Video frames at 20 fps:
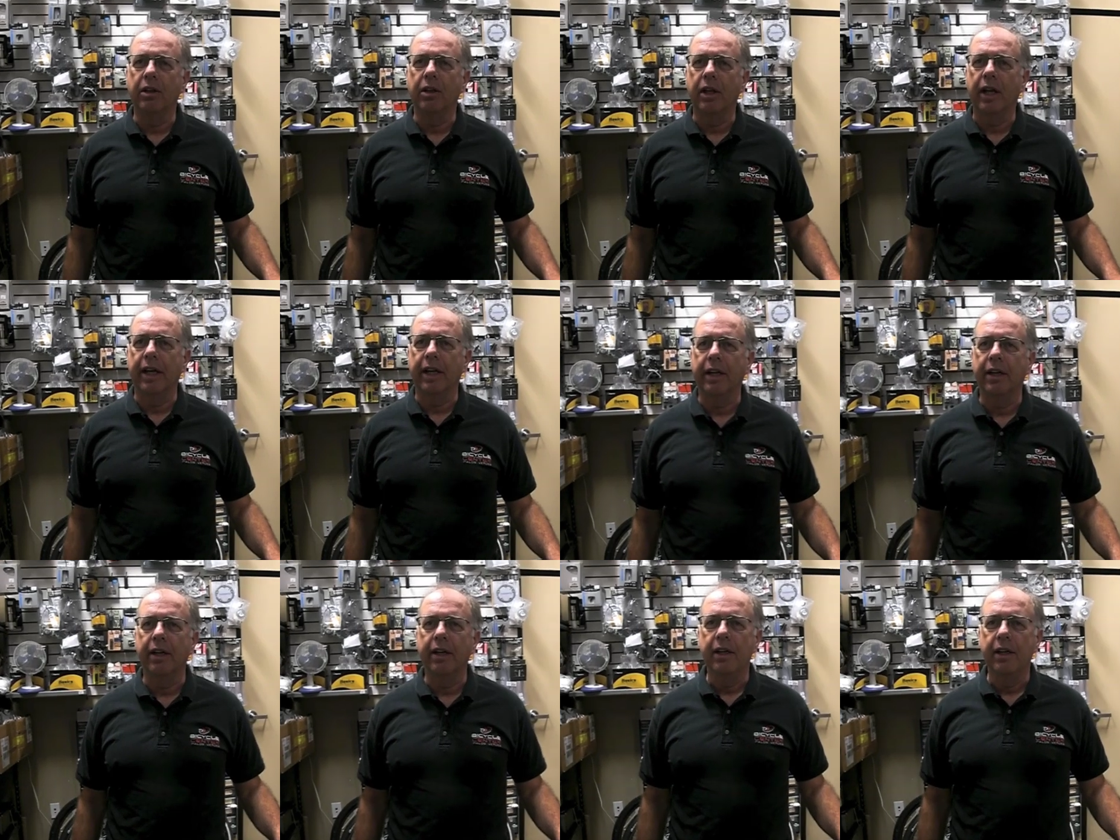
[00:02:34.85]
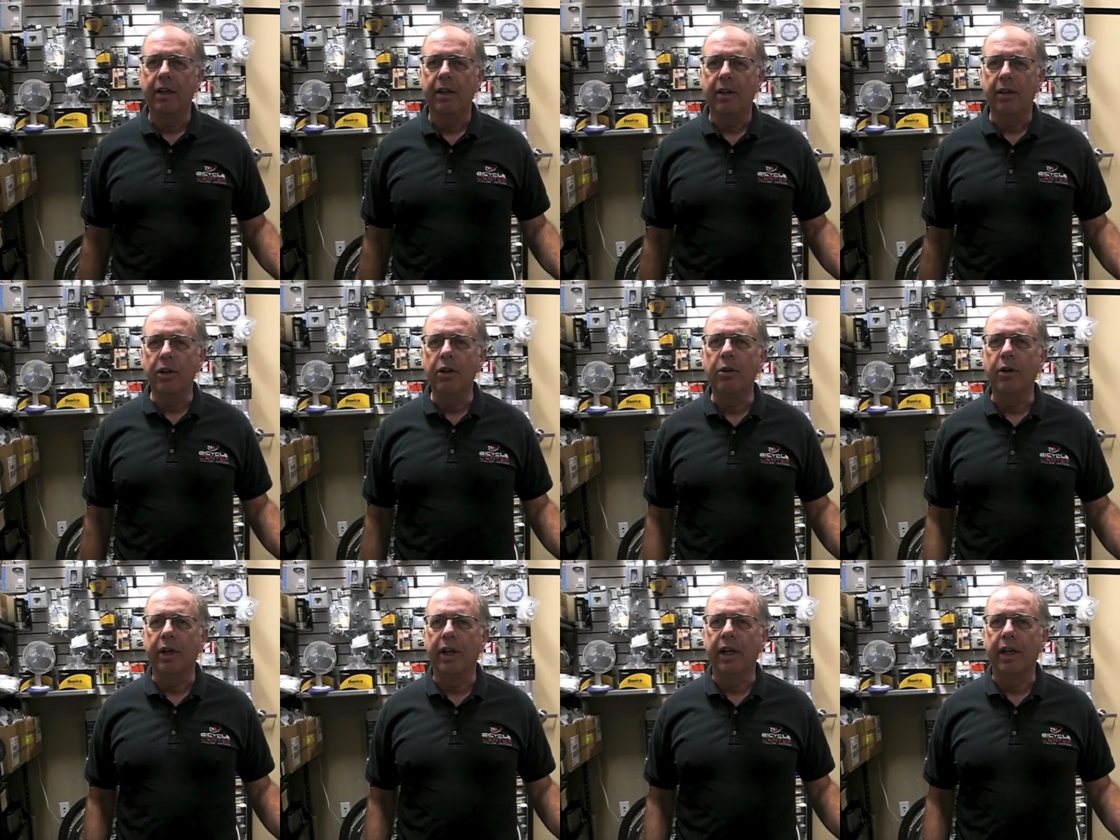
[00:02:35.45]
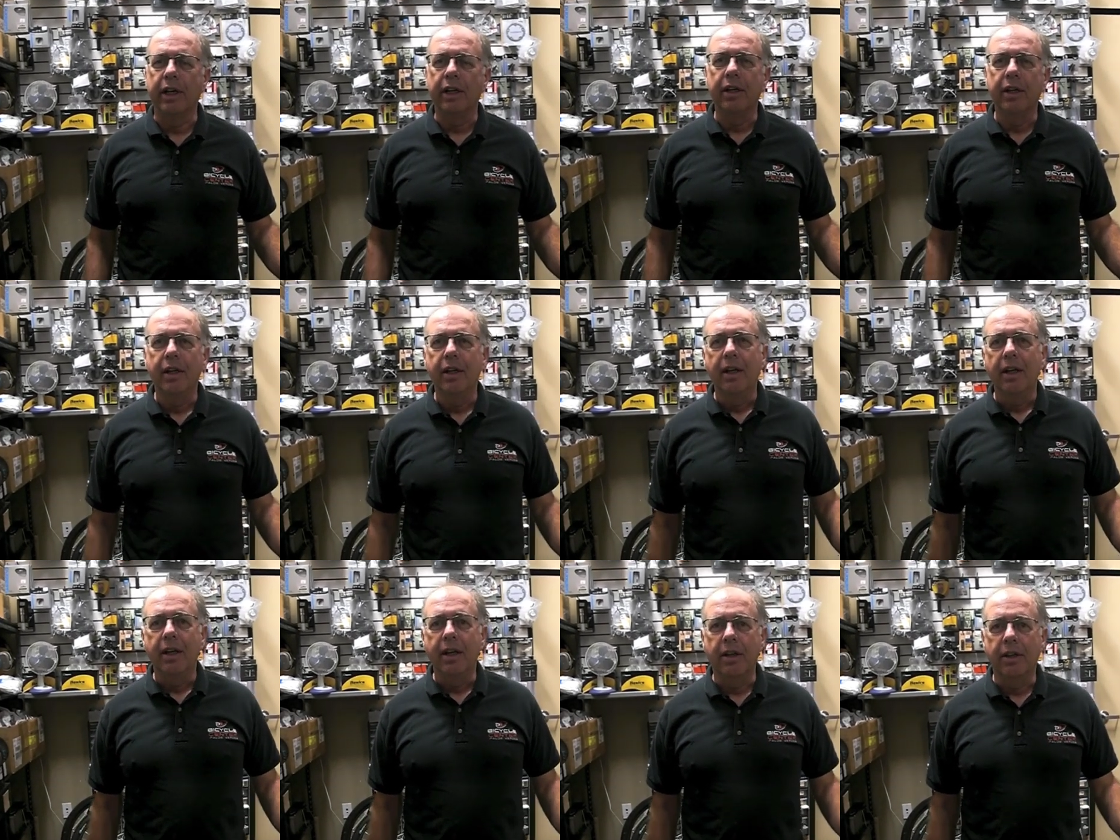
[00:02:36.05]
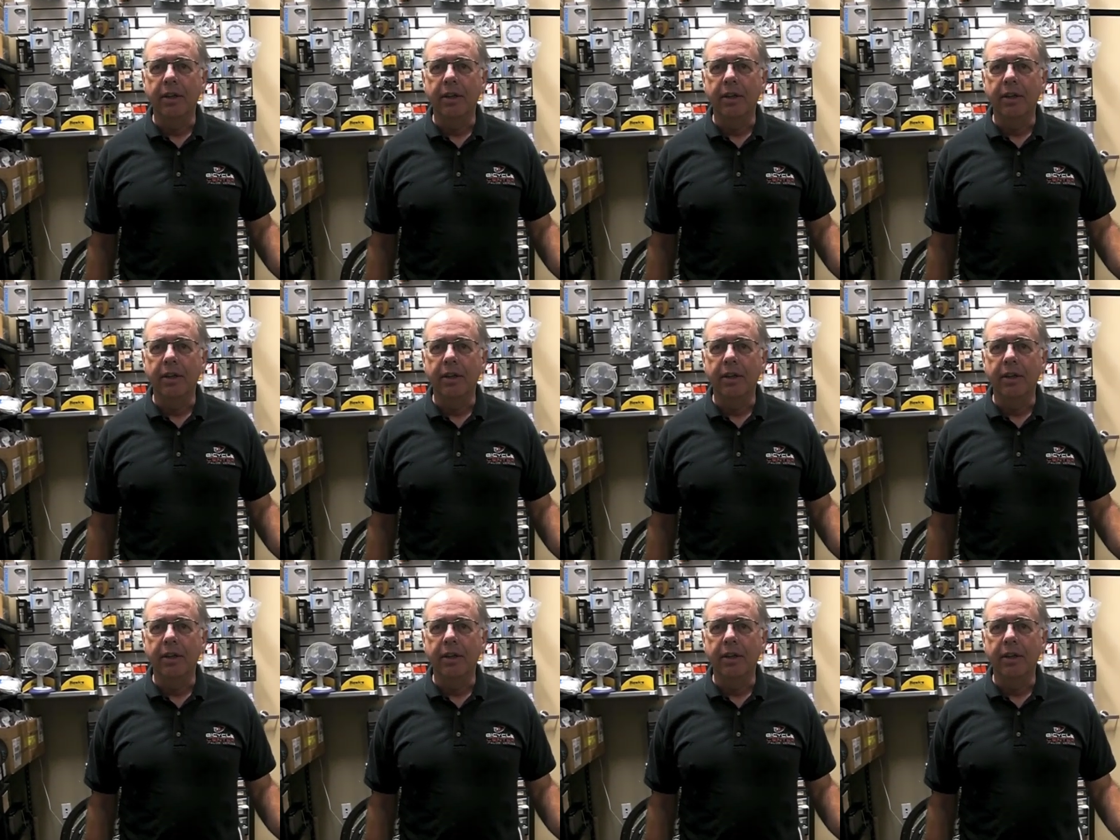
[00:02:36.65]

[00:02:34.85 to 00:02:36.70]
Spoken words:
like new again. Now,